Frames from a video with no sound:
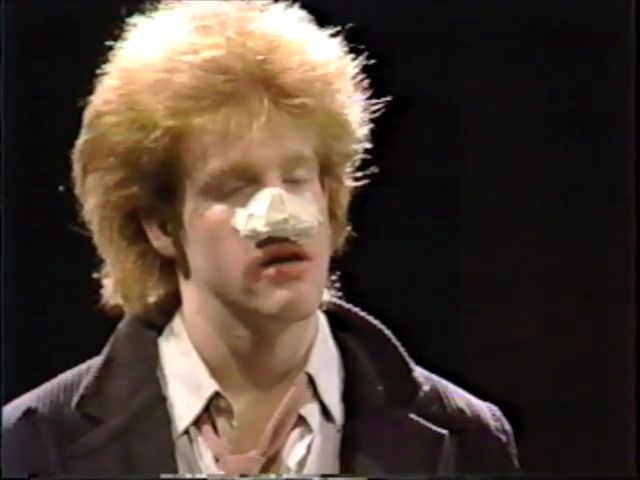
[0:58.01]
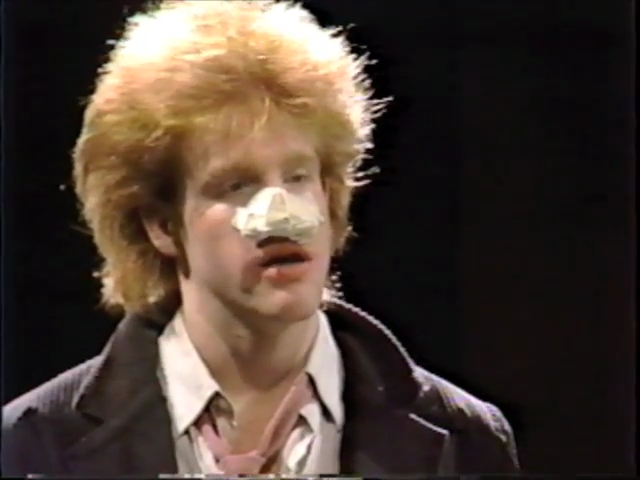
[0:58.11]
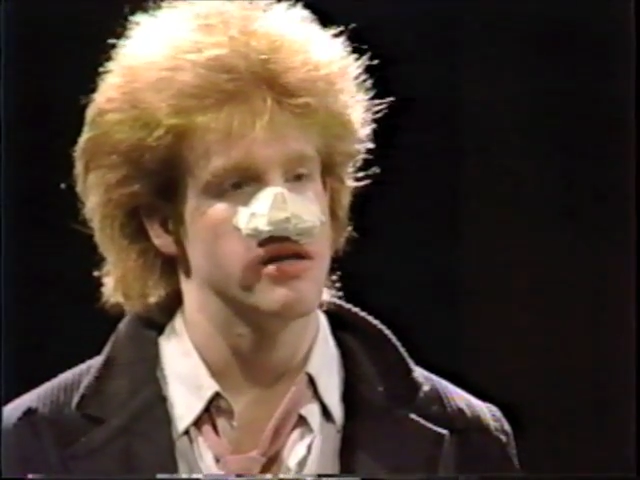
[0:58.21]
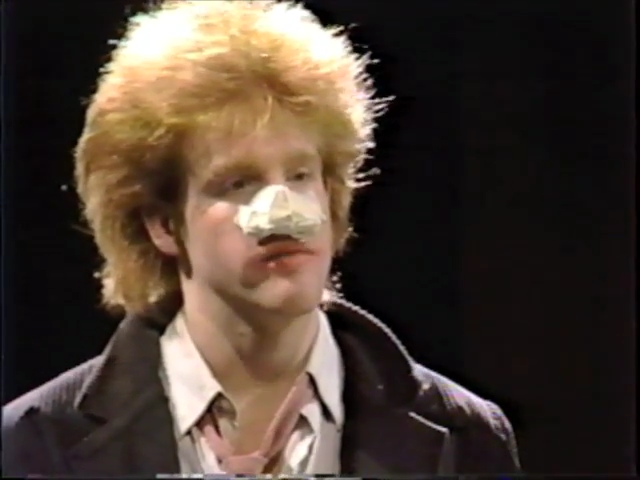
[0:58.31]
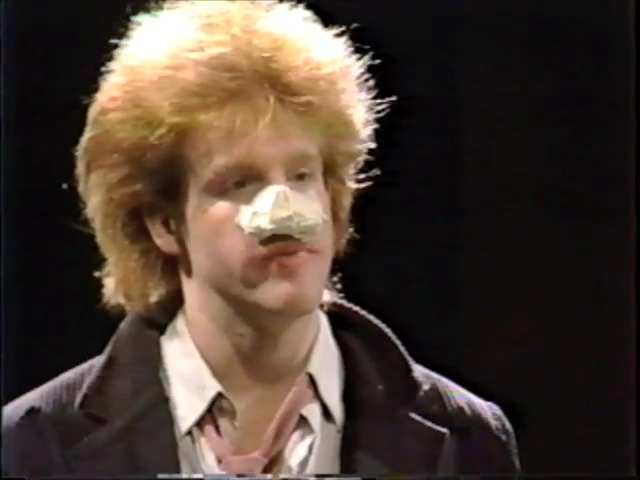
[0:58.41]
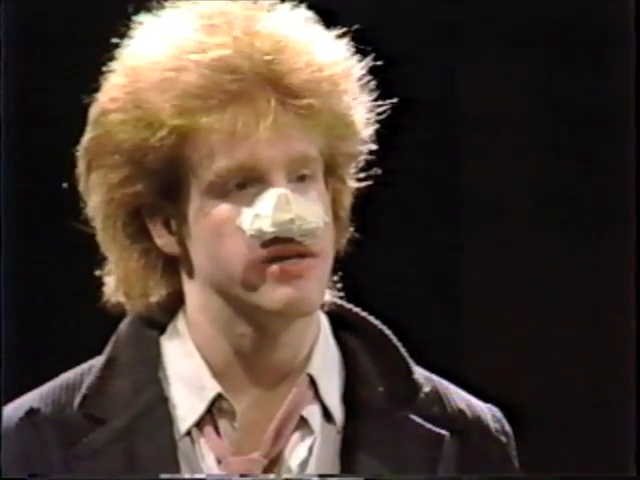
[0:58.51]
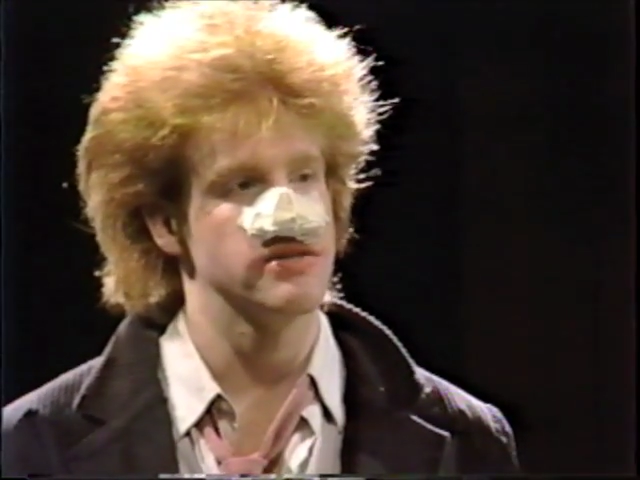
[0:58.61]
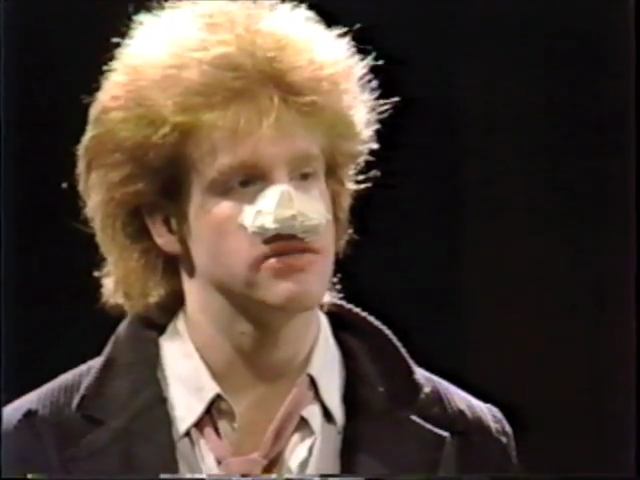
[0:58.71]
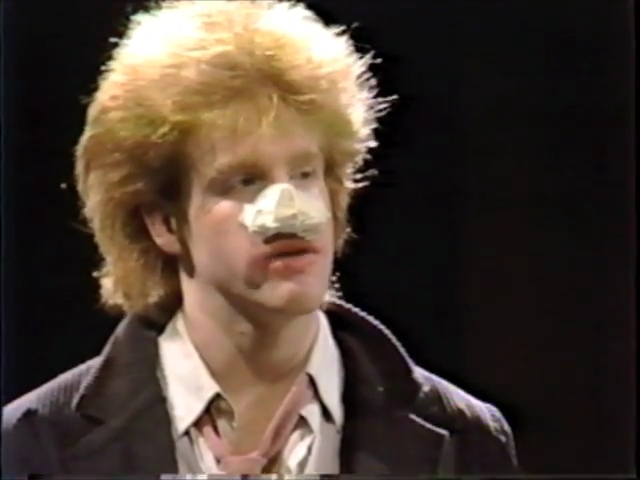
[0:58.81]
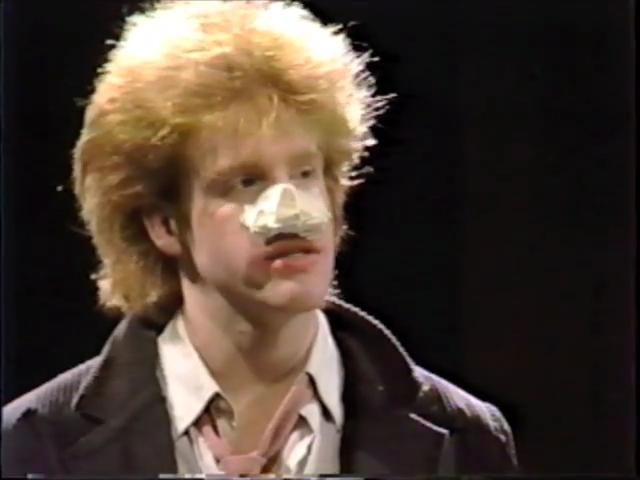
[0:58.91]
and he
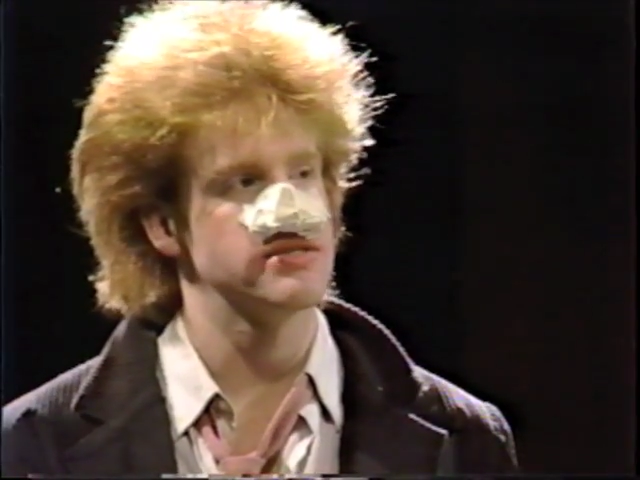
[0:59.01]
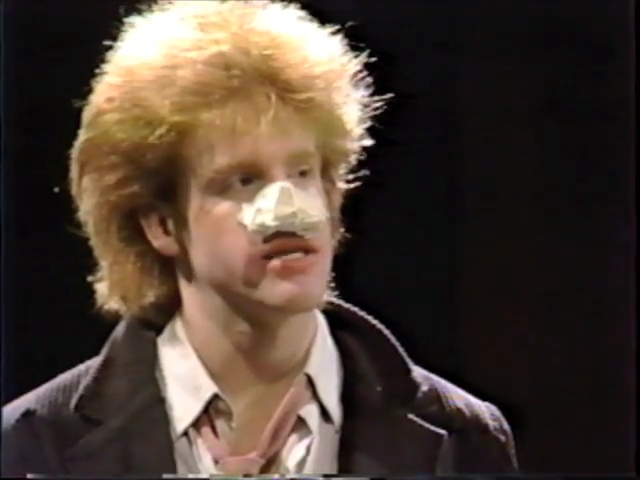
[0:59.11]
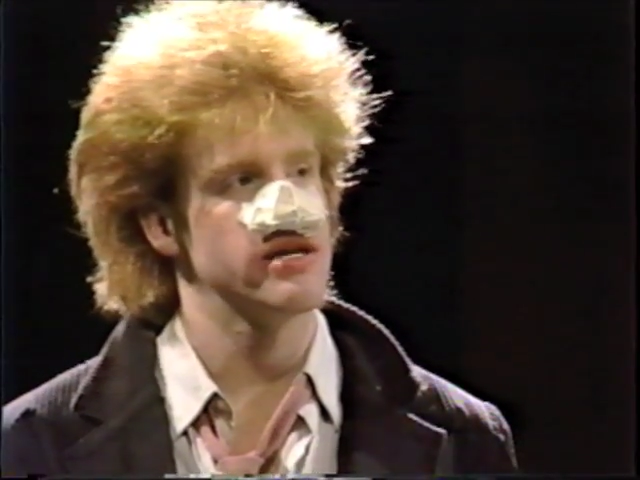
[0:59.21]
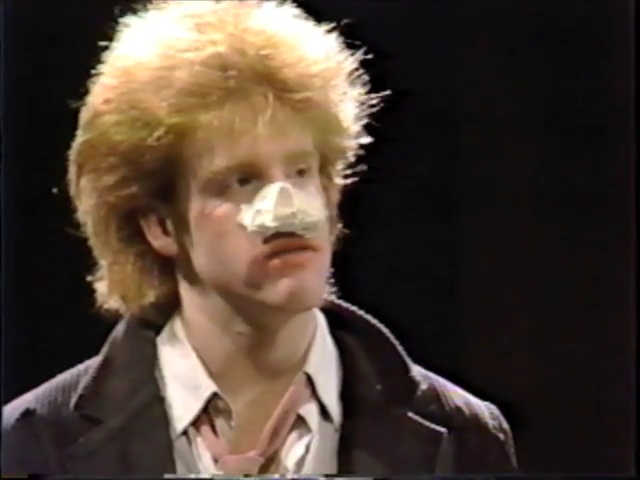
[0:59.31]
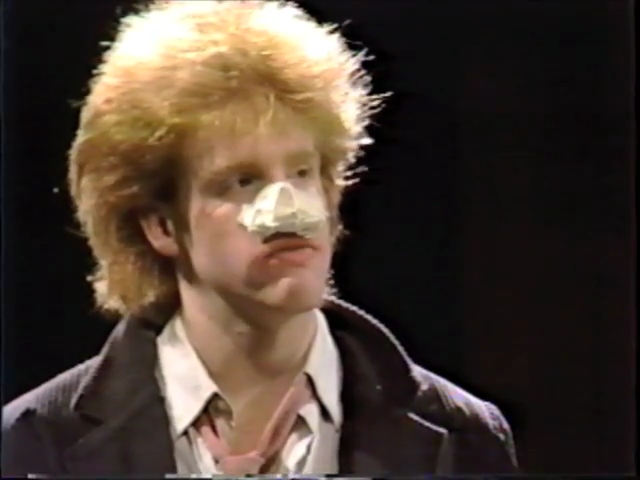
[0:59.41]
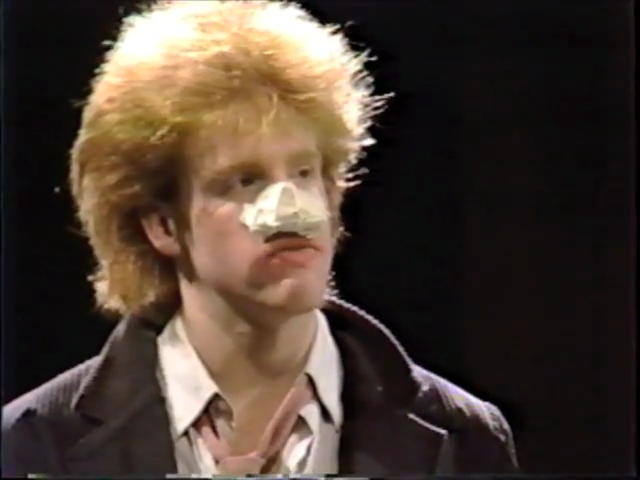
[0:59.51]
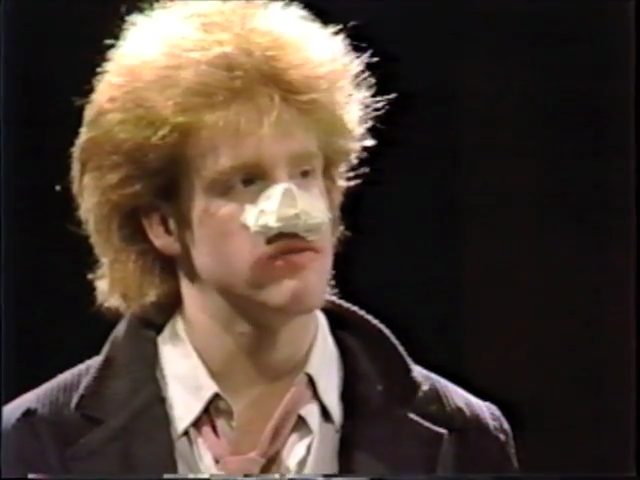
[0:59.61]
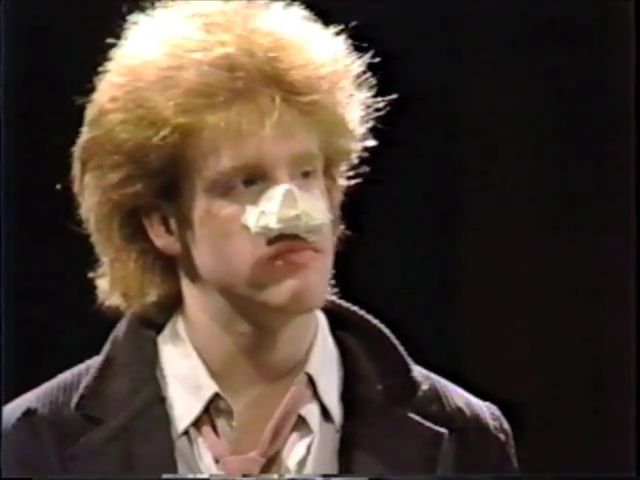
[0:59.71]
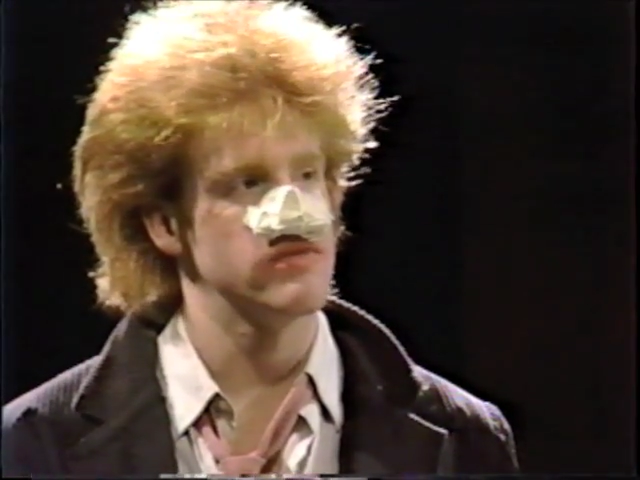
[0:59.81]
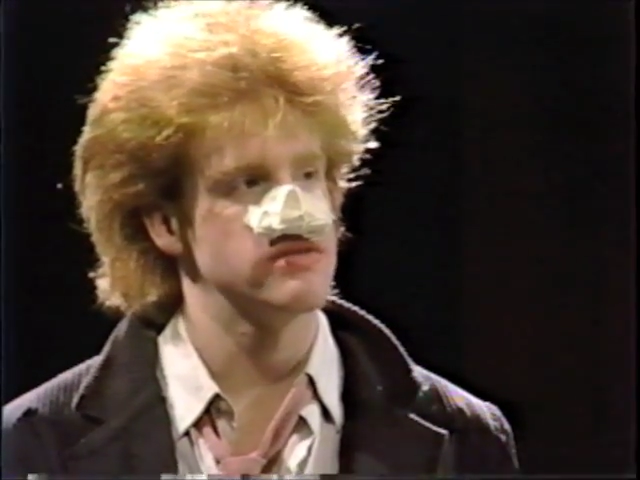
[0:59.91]
peels away the skin
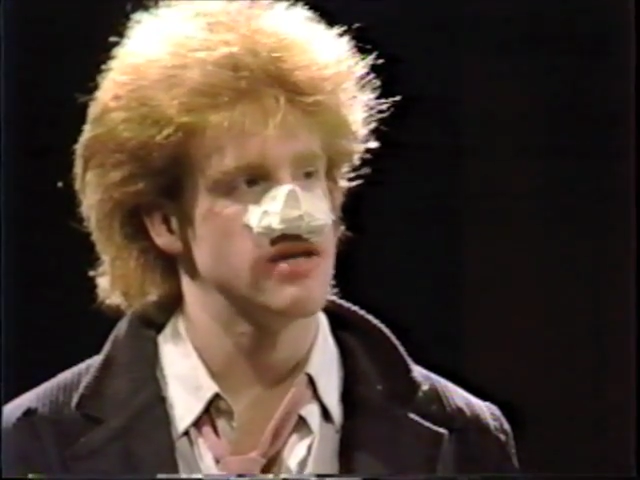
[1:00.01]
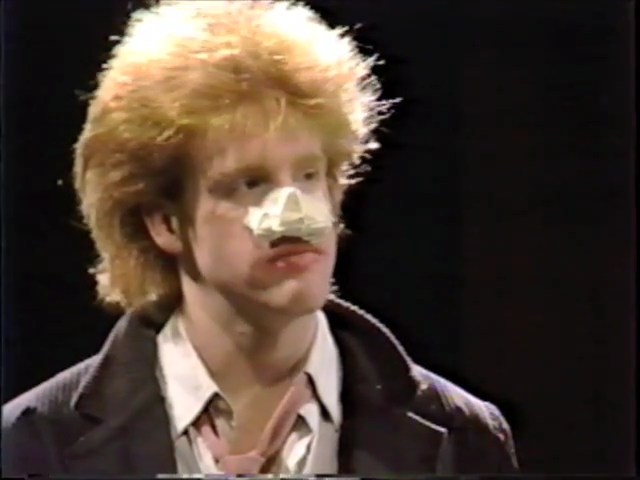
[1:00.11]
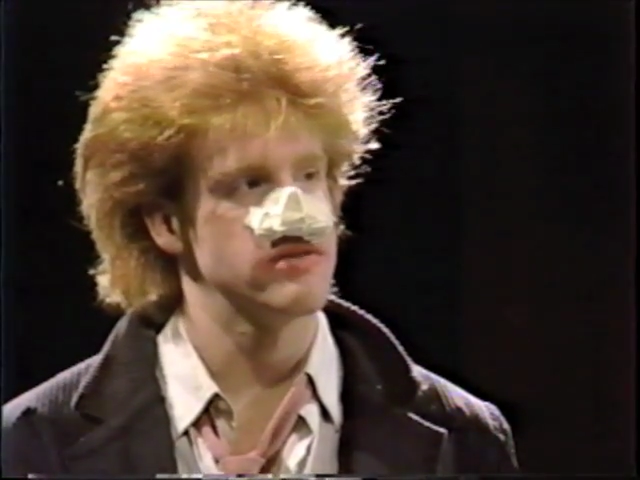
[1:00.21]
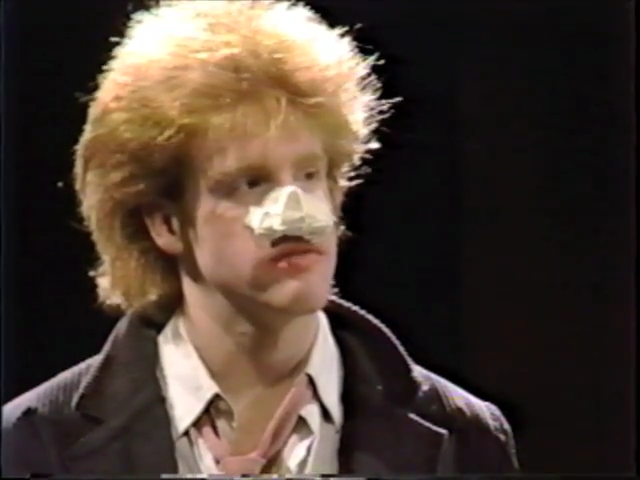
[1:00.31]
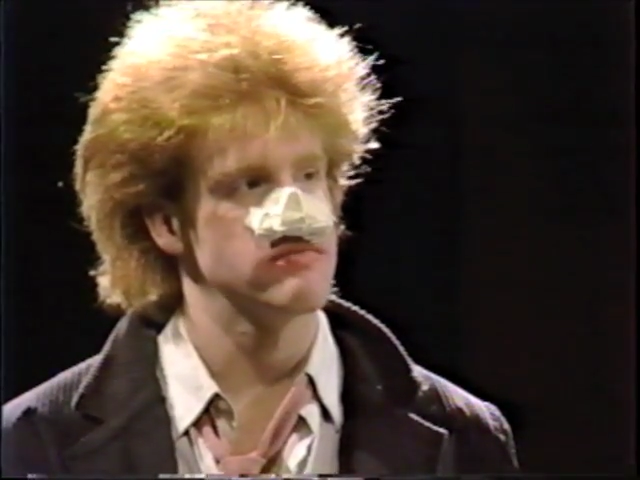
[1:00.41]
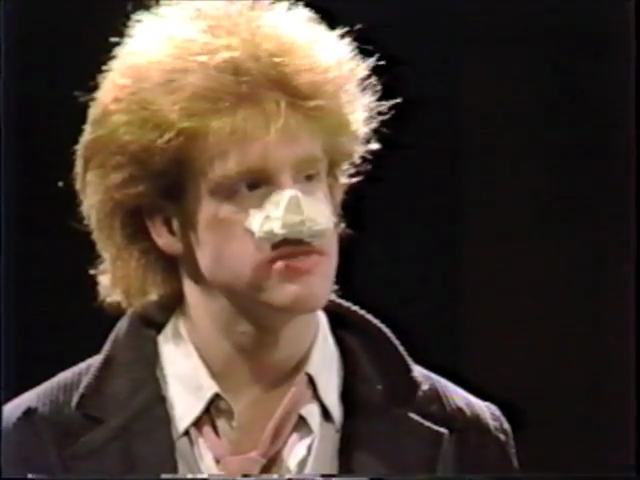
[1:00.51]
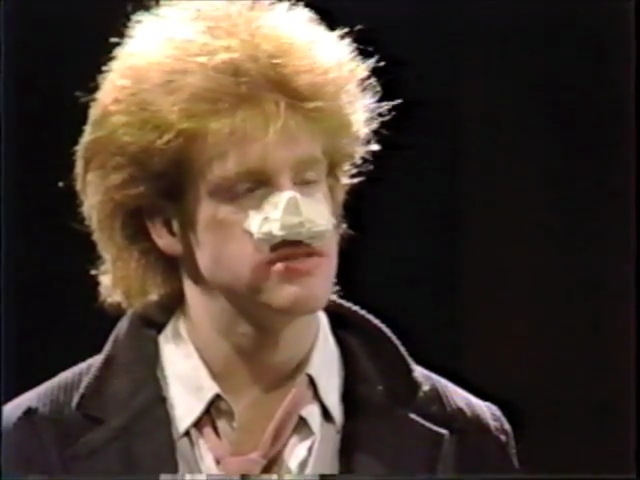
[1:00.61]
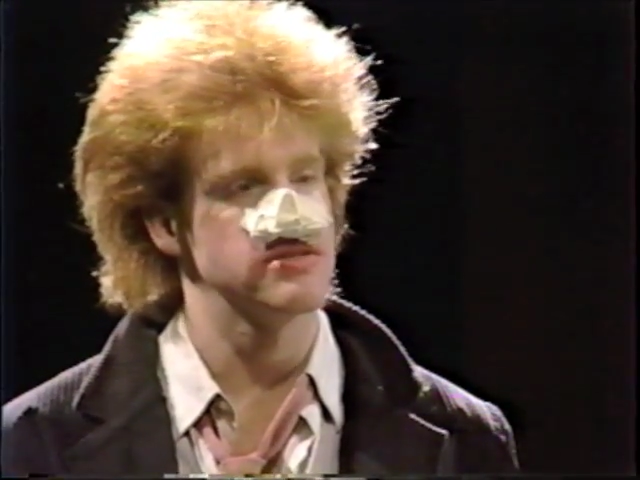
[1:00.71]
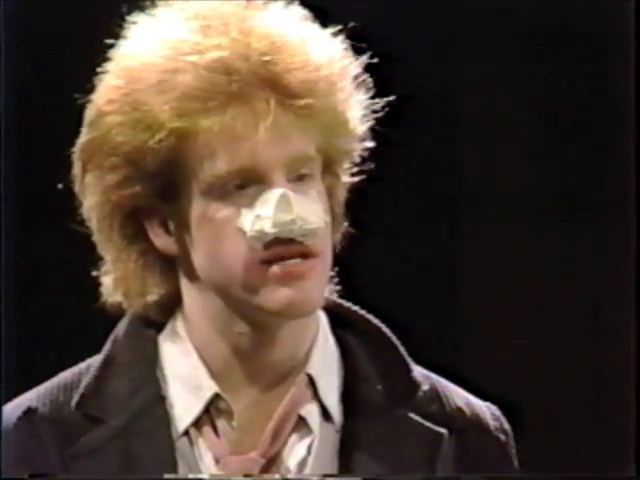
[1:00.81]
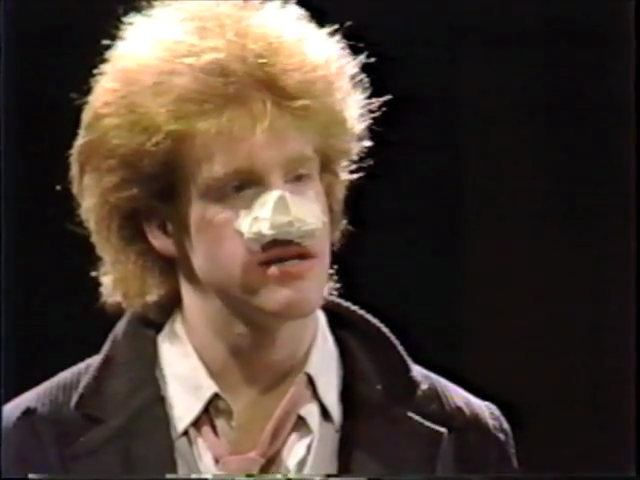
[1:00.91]
from the septum, which
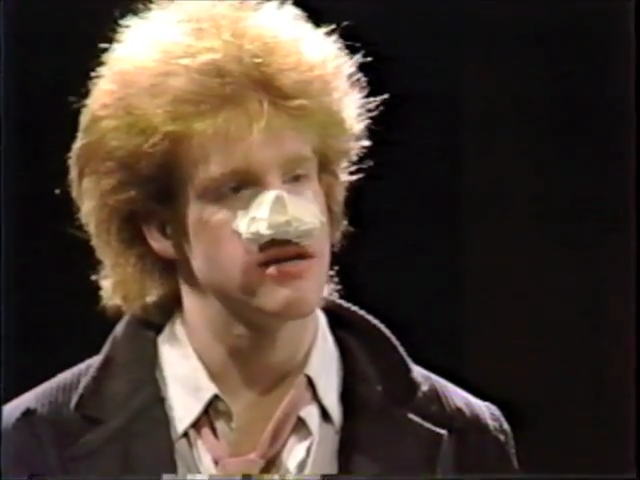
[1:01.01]
is like a